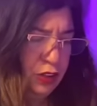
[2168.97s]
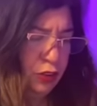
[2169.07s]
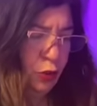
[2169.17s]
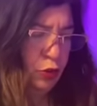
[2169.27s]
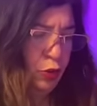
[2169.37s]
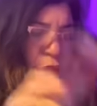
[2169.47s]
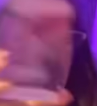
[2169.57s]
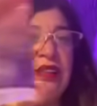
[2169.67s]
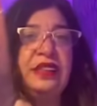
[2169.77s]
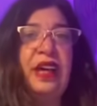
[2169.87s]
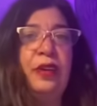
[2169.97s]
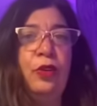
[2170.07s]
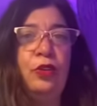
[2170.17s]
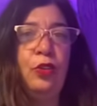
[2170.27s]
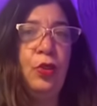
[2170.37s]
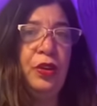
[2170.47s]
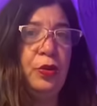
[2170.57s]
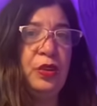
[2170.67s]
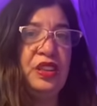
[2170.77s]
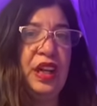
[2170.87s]
So you got a cycle. You're going
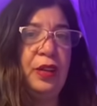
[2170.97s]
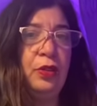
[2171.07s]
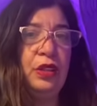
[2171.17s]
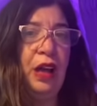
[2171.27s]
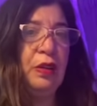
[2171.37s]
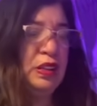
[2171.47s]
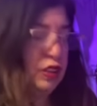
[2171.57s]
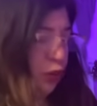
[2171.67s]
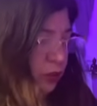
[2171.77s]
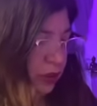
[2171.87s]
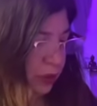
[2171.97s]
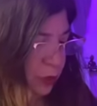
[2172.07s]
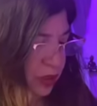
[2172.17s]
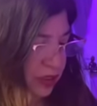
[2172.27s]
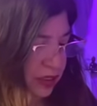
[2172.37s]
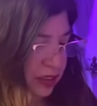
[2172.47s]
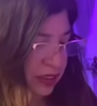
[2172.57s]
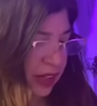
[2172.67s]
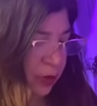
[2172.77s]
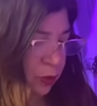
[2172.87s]
through a cycle now, and it's called decrease,
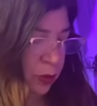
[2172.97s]
cycle of